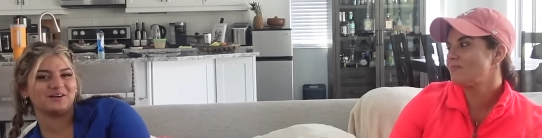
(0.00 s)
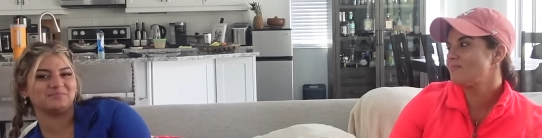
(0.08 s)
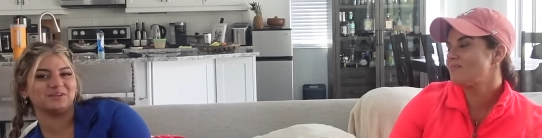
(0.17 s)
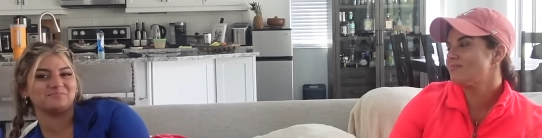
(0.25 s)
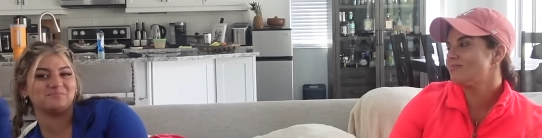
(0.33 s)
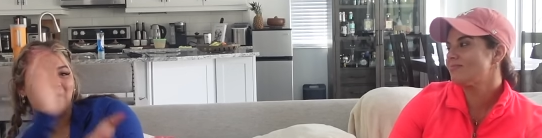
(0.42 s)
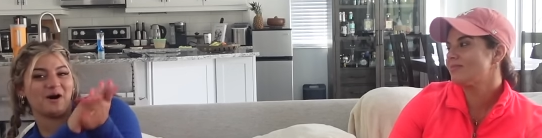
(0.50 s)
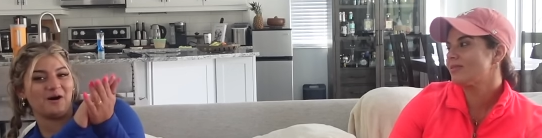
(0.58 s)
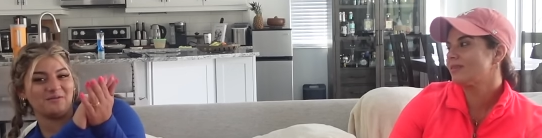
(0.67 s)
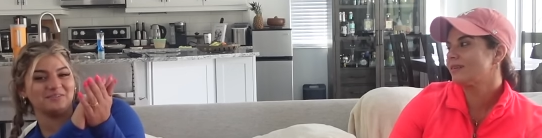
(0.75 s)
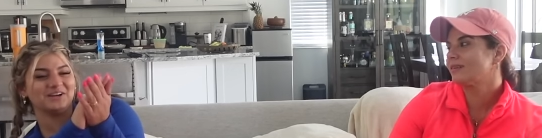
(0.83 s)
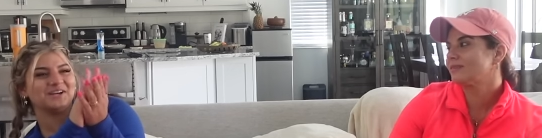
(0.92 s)
Speaker 1: I'm like,
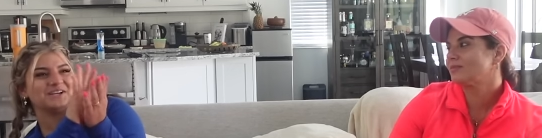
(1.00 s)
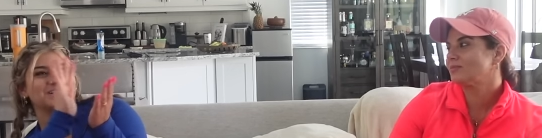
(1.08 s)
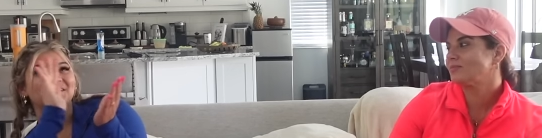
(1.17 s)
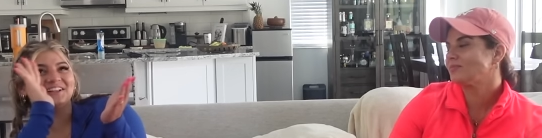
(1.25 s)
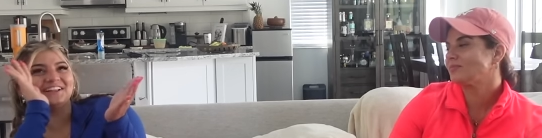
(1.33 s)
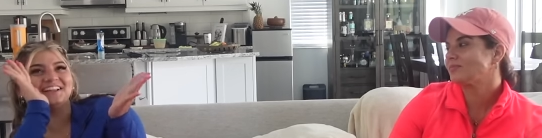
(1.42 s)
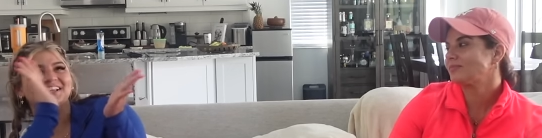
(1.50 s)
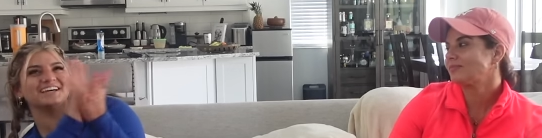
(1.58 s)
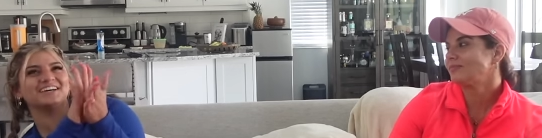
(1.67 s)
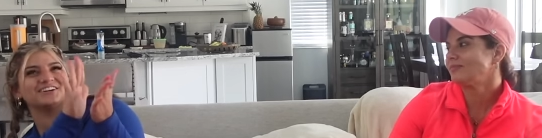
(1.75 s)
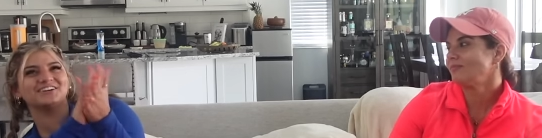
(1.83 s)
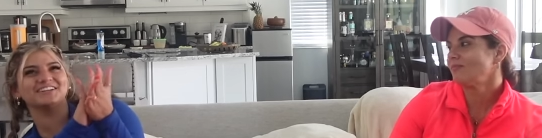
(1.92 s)
Mom, you're
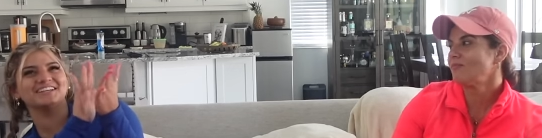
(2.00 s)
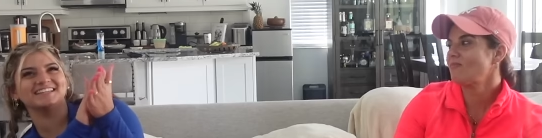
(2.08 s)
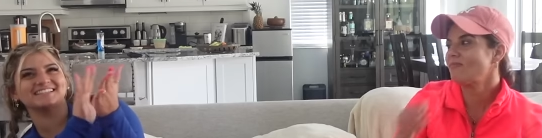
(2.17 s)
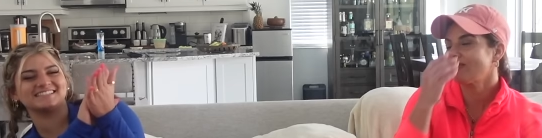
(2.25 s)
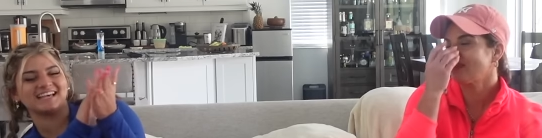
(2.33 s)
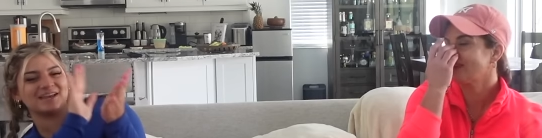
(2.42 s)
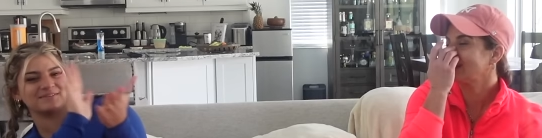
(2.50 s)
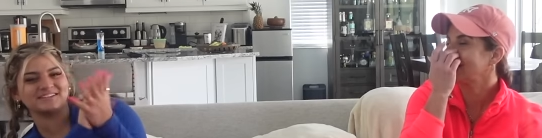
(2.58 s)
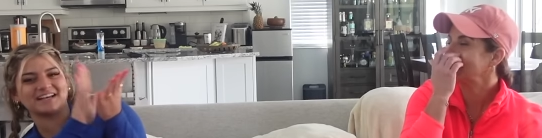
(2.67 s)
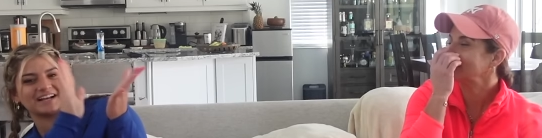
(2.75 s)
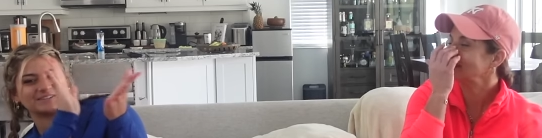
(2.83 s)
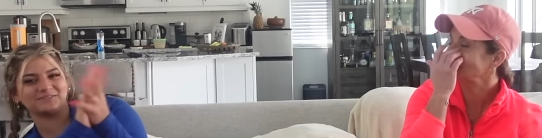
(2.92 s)
literally the same
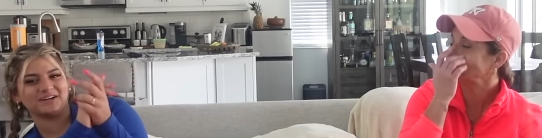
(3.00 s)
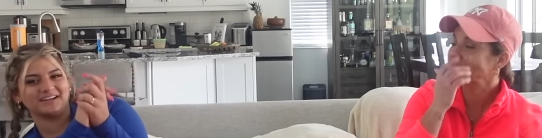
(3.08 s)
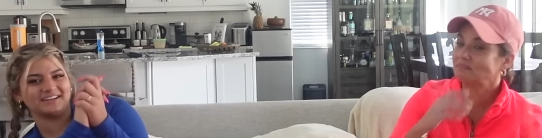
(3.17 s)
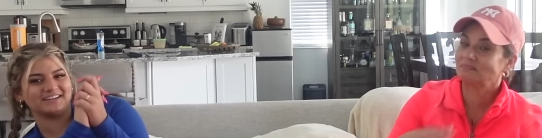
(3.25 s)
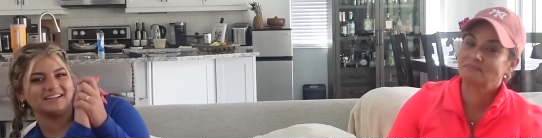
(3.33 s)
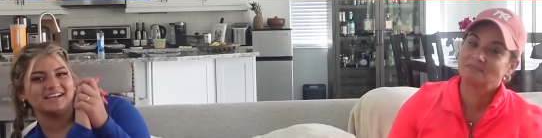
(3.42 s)
exact way.